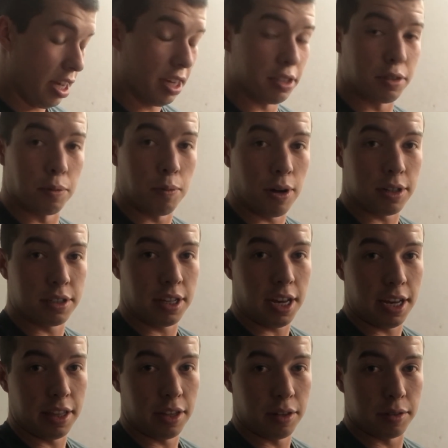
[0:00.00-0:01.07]
so watch
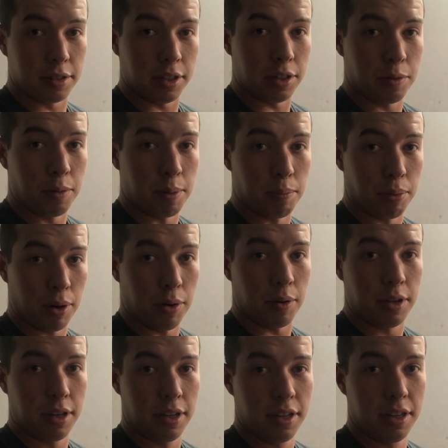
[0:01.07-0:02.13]
that and then I'll tell you what broke.